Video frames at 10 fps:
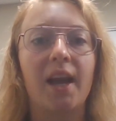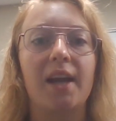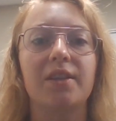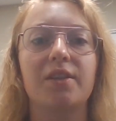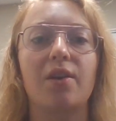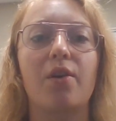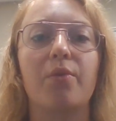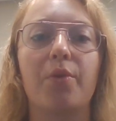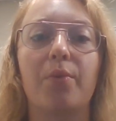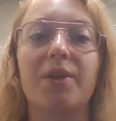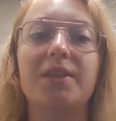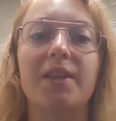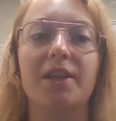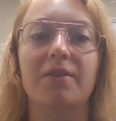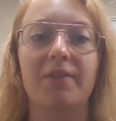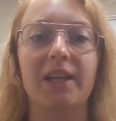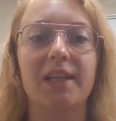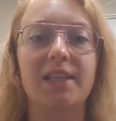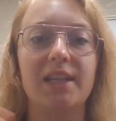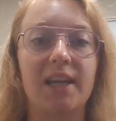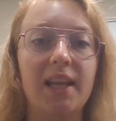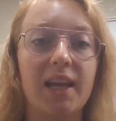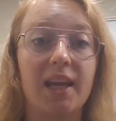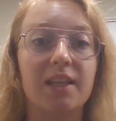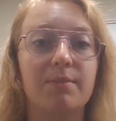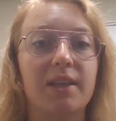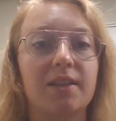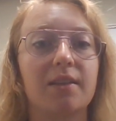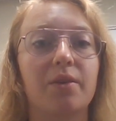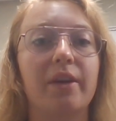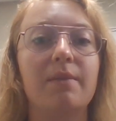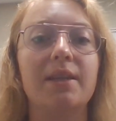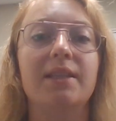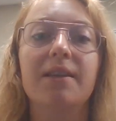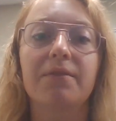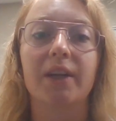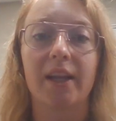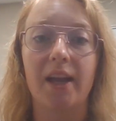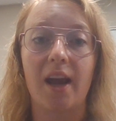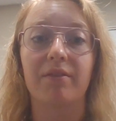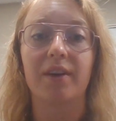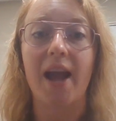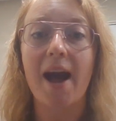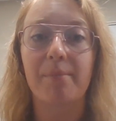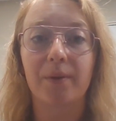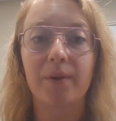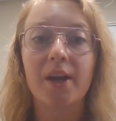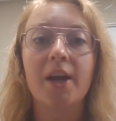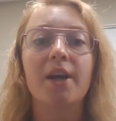And so the reason that you're finding DNA is because it's going to be different in every apple.